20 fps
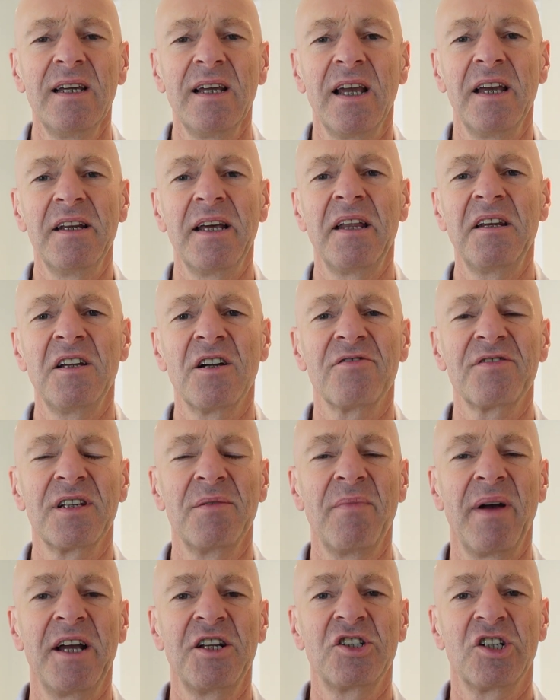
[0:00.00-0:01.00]
In any of the
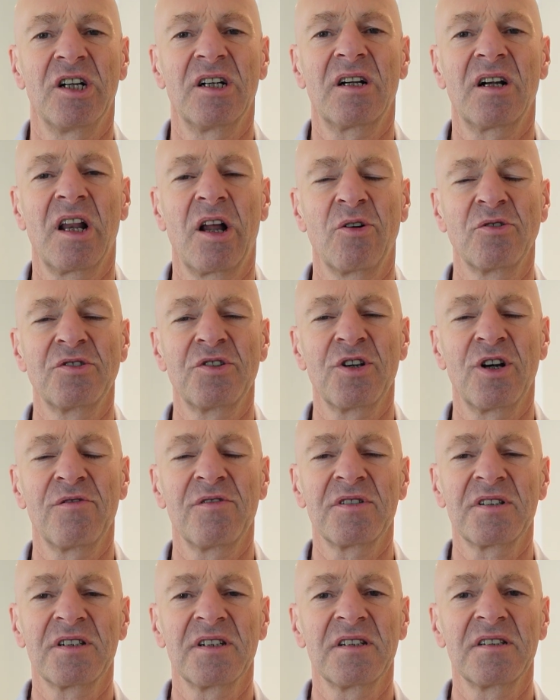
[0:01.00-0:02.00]
major cloud
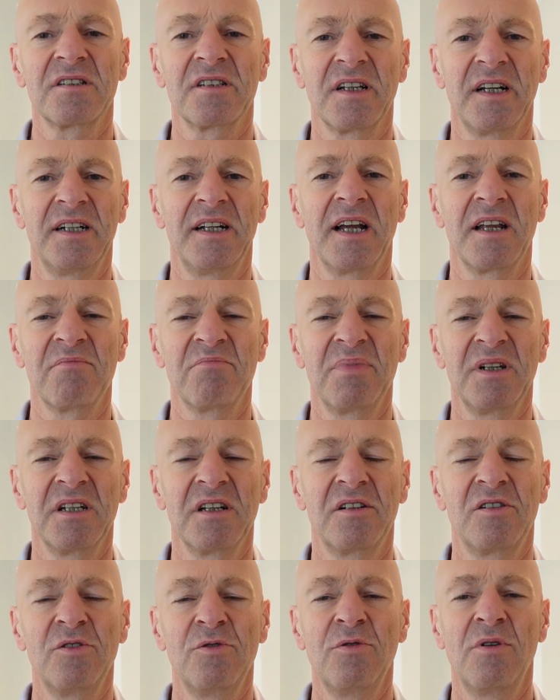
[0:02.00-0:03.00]
services, again be
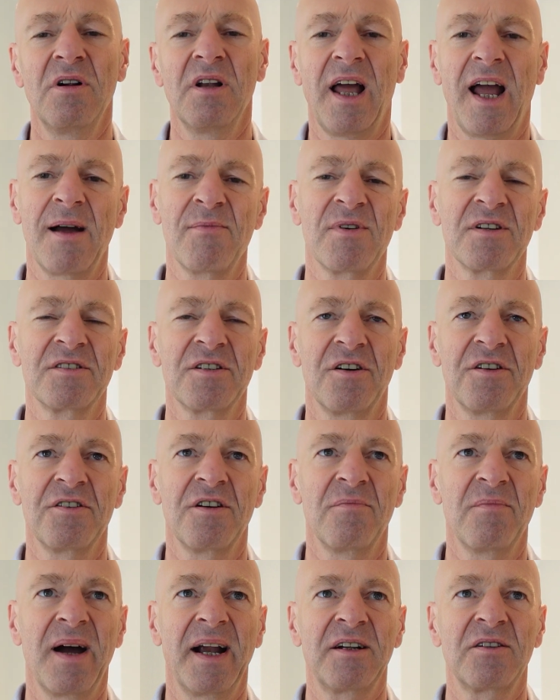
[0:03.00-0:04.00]
it Google, Amazon
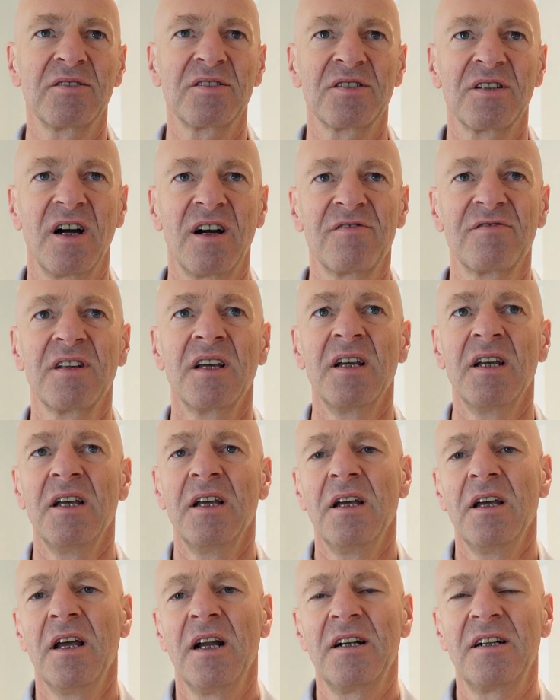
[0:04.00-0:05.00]
or Microsoft,
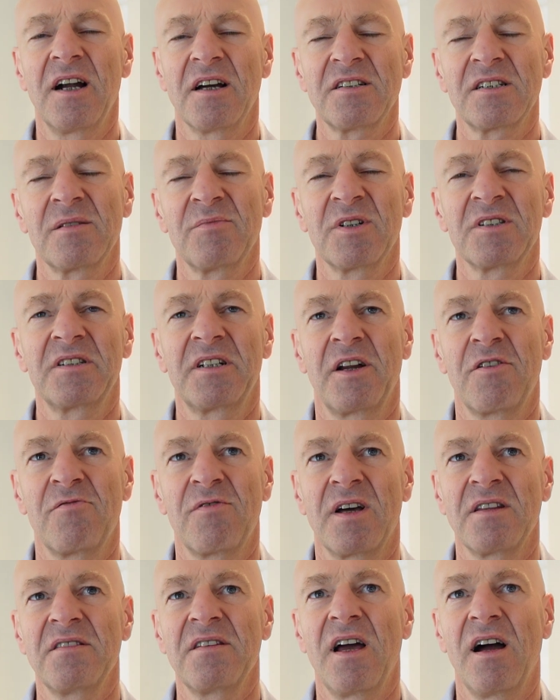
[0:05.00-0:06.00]
customers can
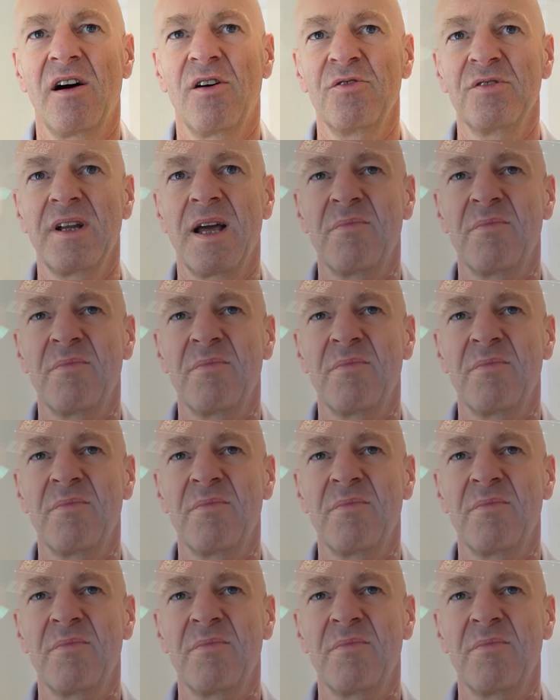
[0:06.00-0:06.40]
run their own